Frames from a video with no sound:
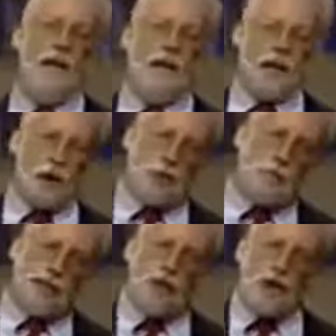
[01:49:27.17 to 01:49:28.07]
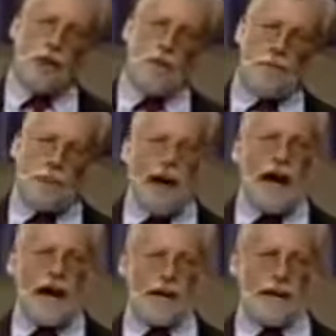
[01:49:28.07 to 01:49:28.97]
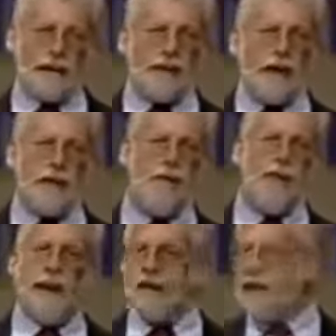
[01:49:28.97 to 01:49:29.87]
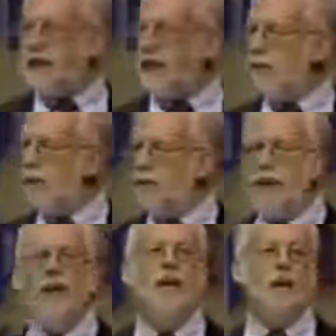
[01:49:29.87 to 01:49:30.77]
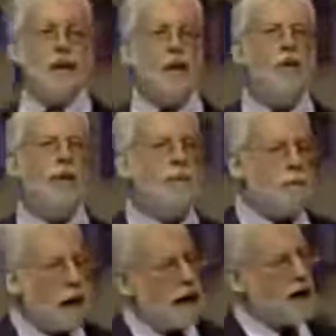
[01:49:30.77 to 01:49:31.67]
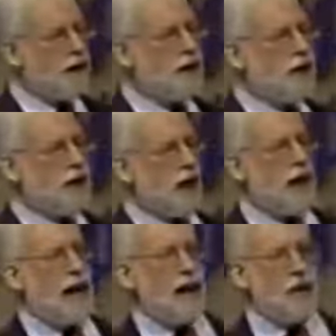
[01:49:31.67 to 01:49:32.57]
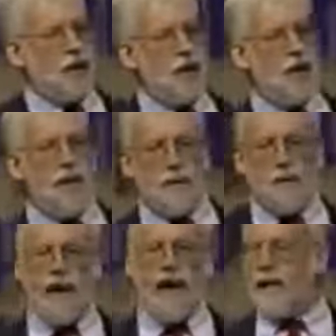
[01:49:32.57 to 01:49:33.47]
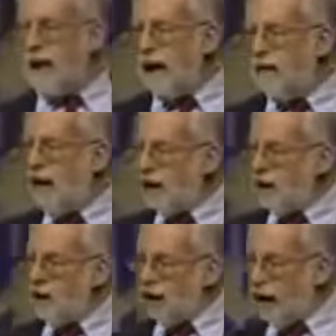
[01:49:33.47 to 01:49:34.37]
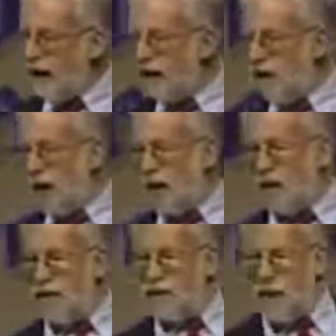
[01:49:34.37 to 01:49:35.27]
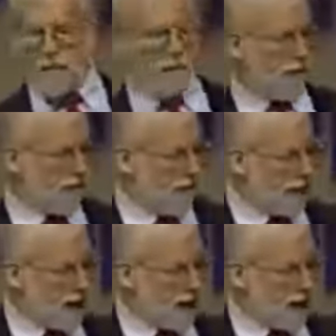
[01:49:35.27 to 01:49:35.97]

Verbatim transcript: There is a spiritual bond that takes place at that moment. You're in bondage to the lodge. From that time on, you're linked to all those people.